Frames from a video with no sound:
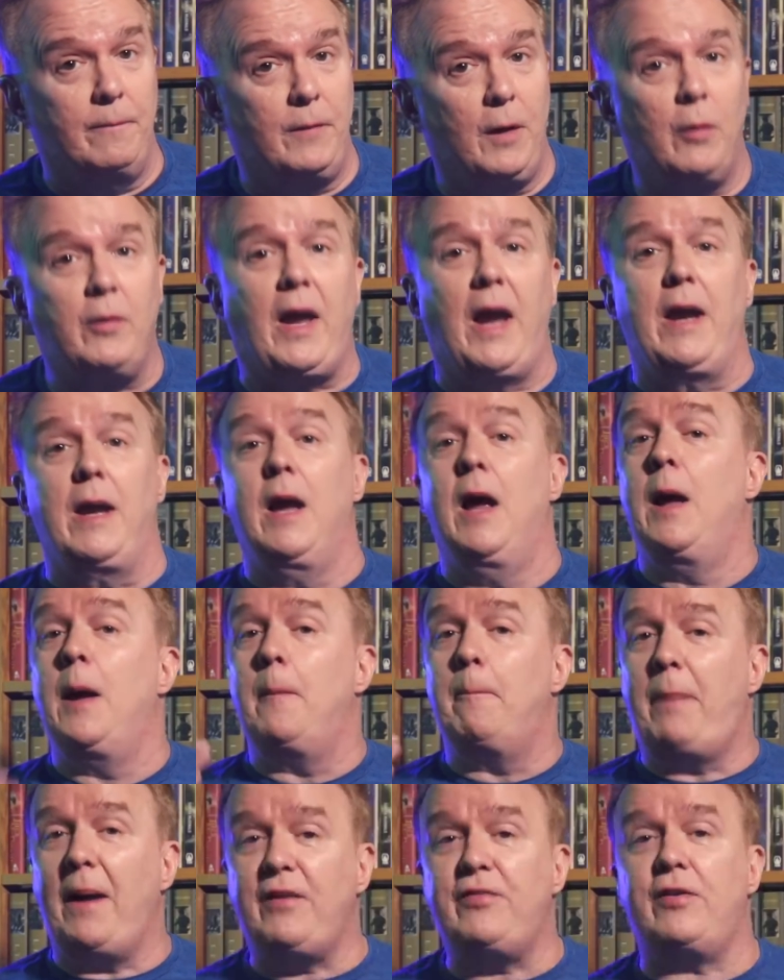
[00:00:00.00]
Okay,
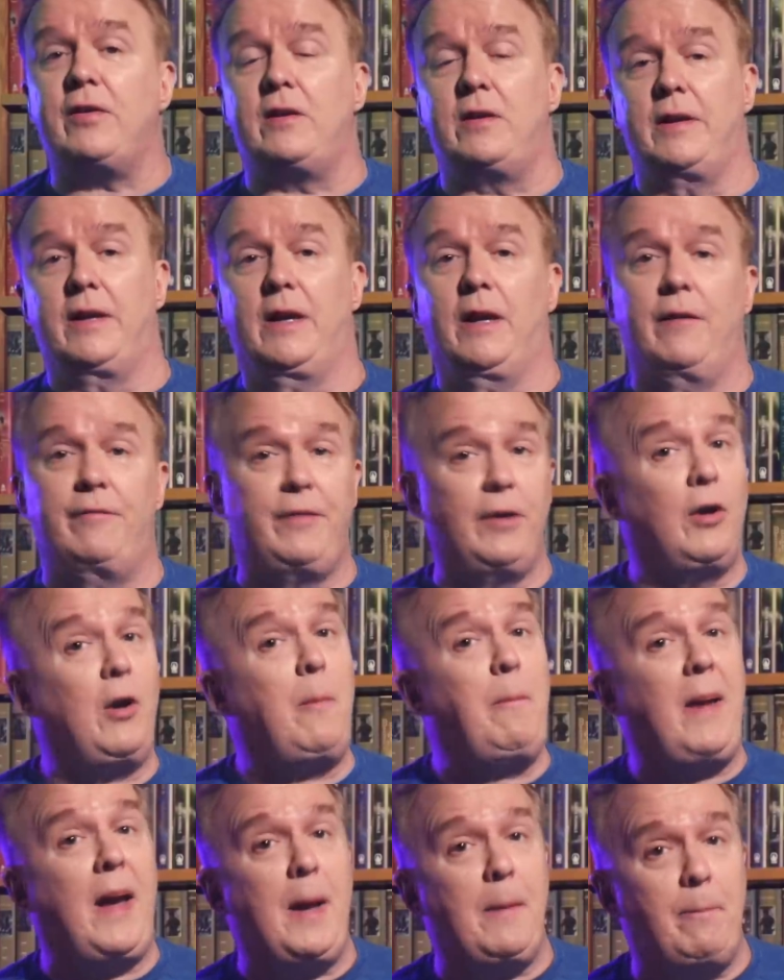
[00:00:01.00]
basically, if you're a
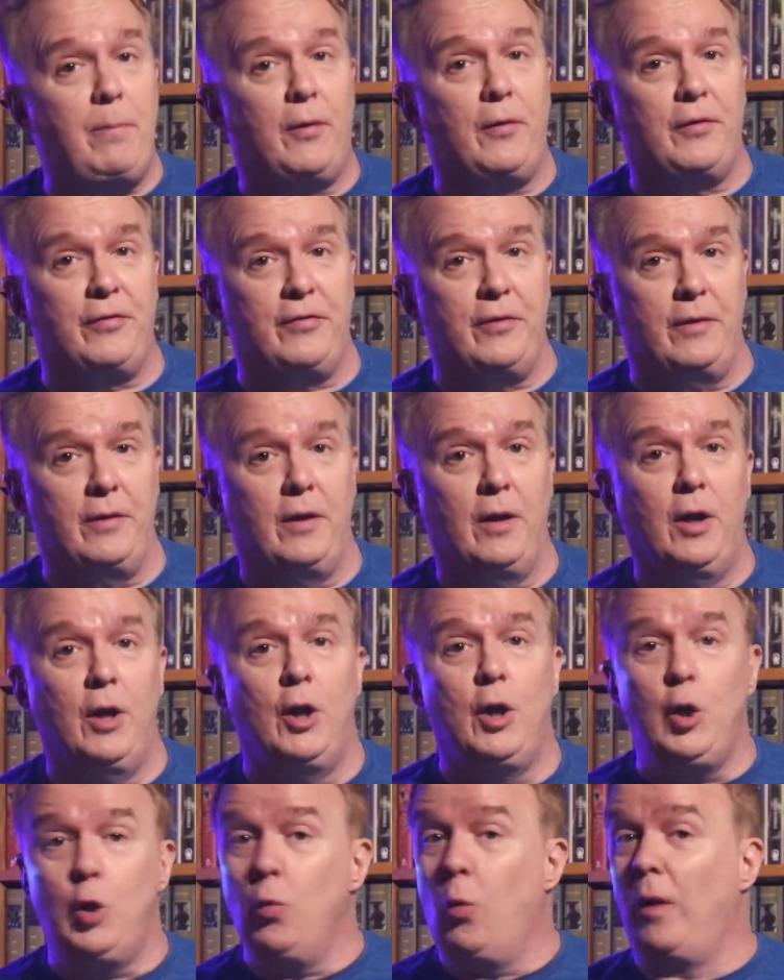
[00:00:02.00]
bad person
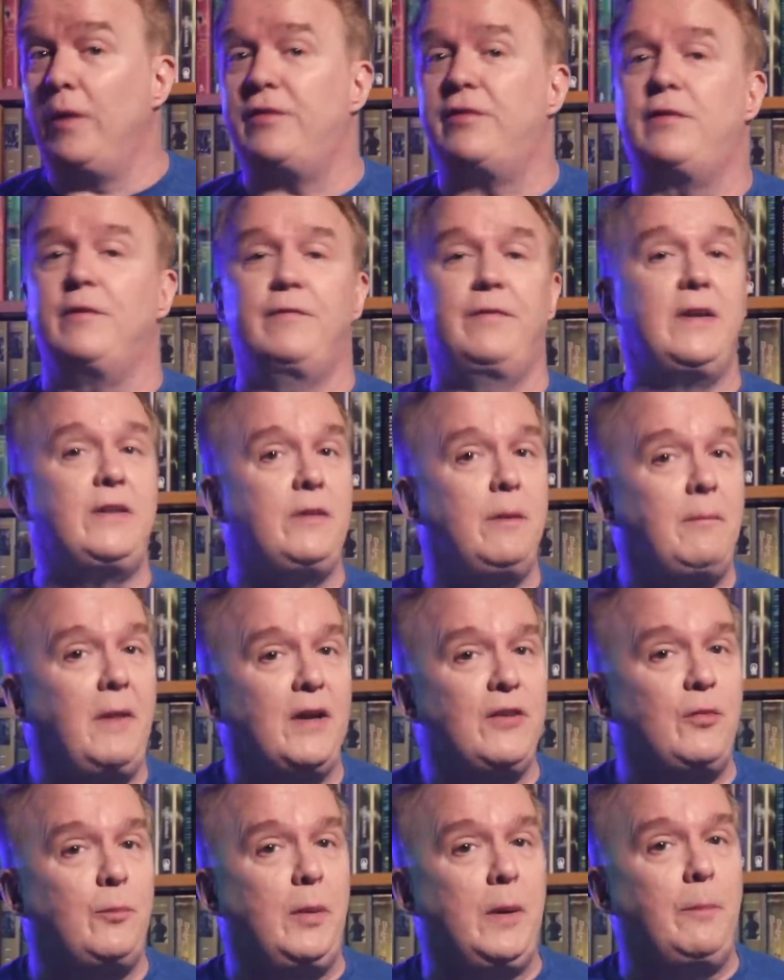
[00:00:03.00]
who wants to
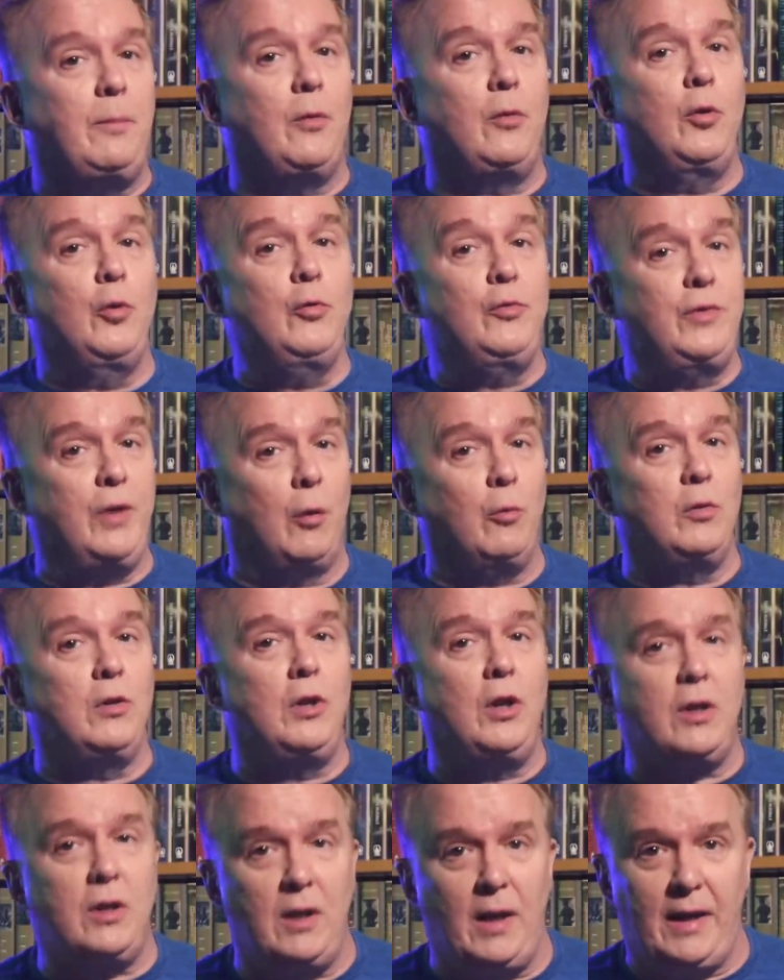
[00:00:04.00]
victimize people who don't
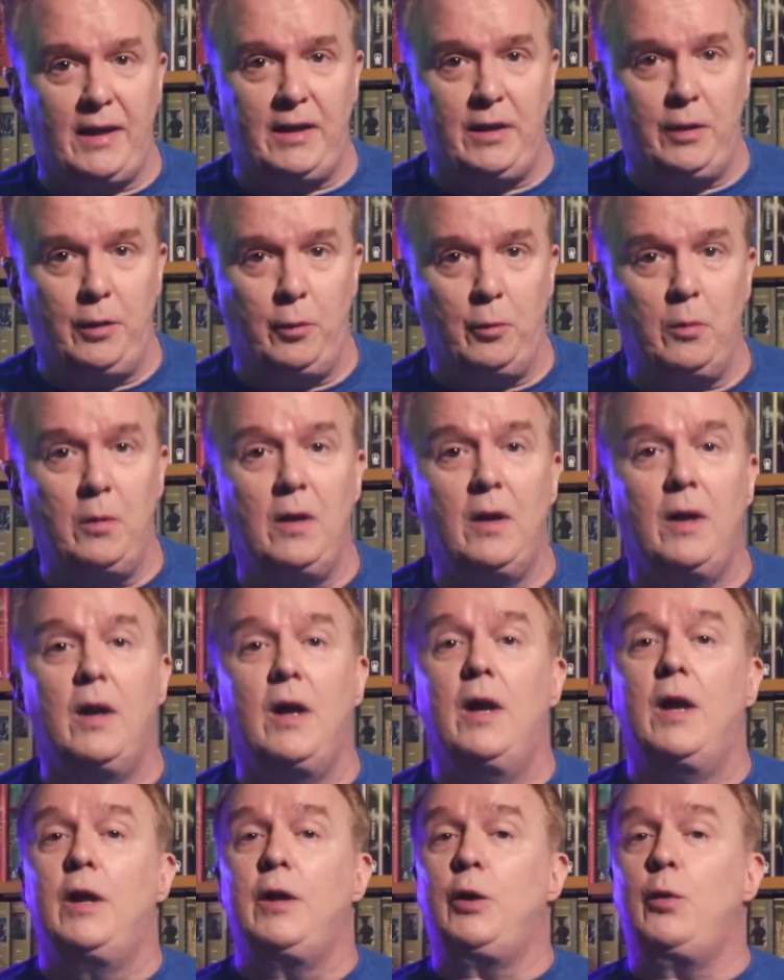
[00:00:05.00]
look like you,
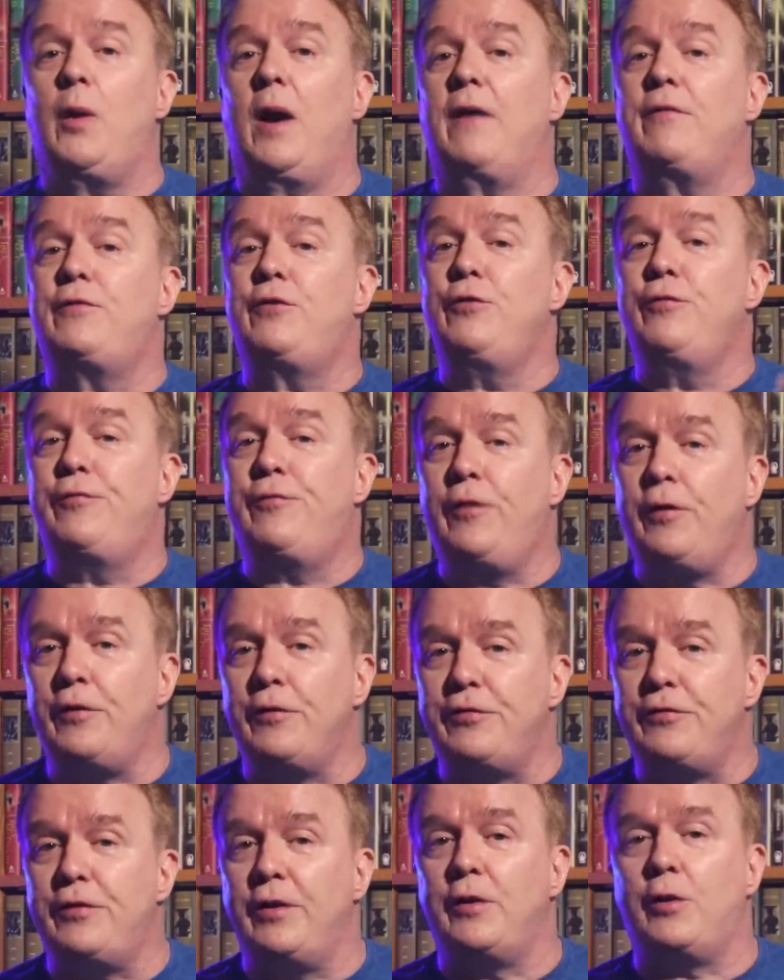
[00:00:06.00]
you have to
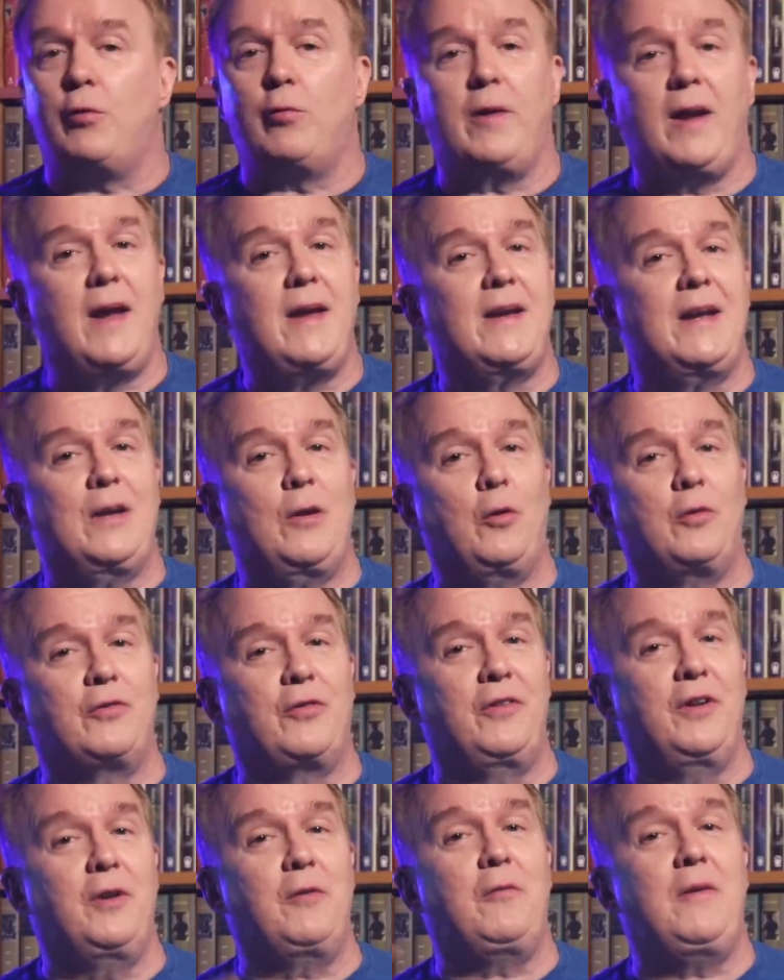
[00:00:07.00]
first create an
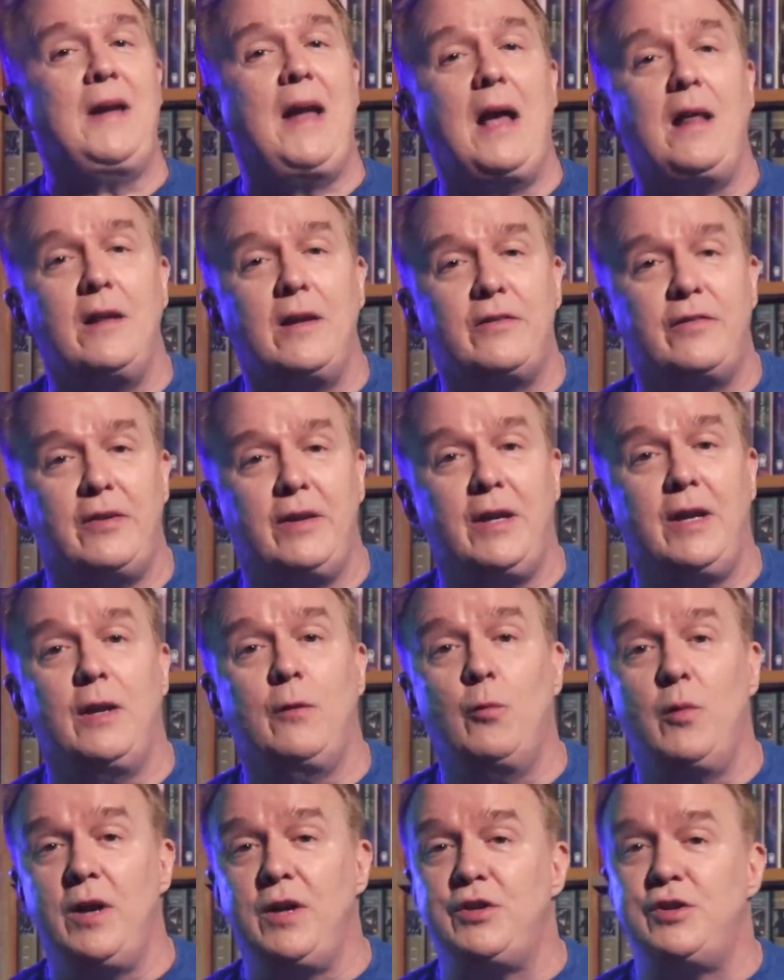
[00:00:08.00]
alternate reality
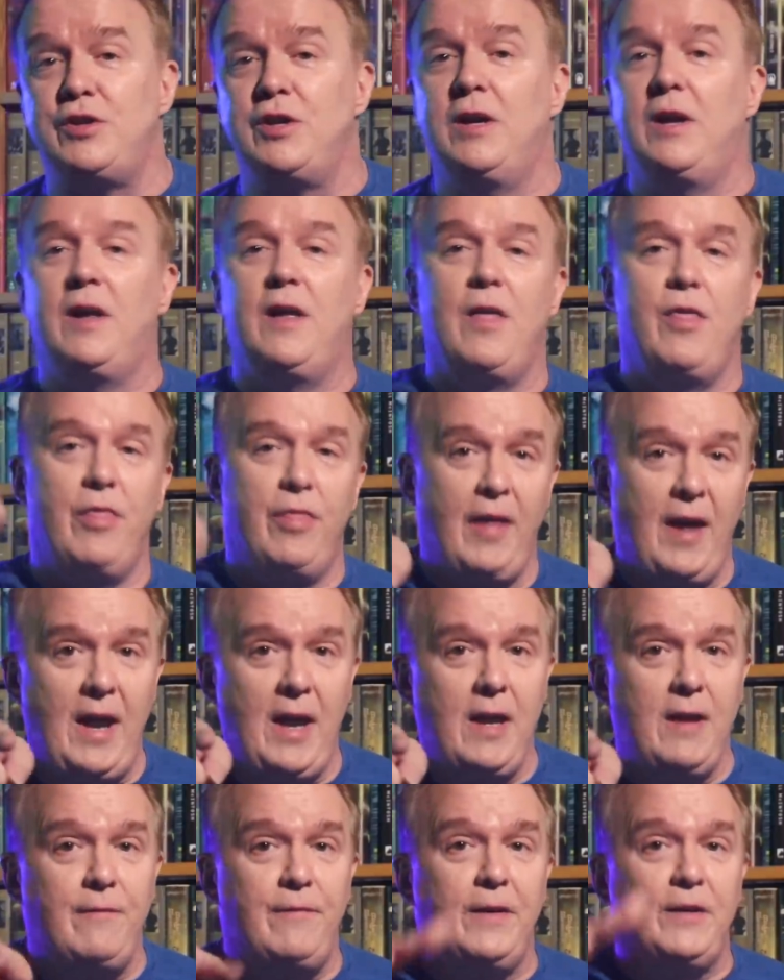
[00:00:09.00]
in which
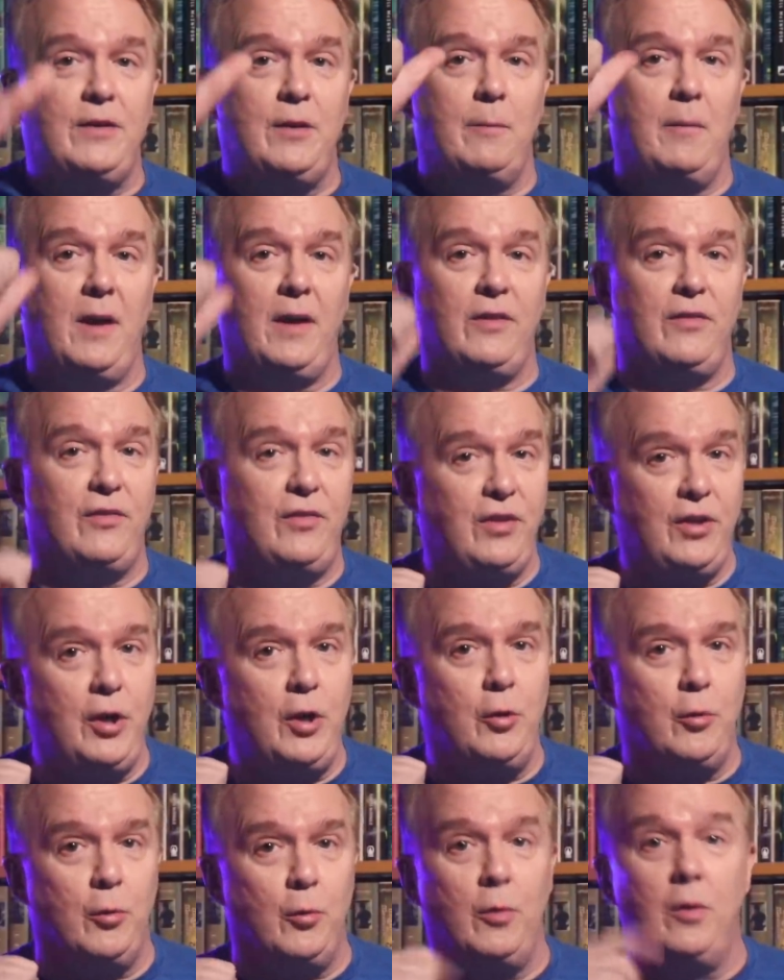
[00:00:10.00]
they victimized
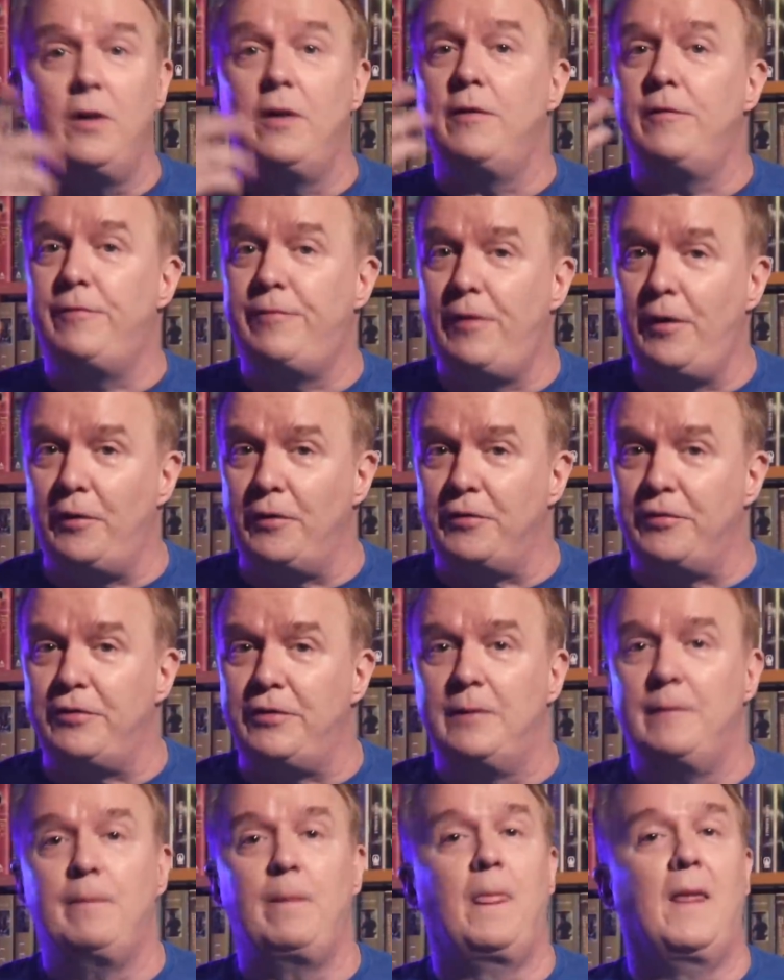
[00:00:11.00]
you first.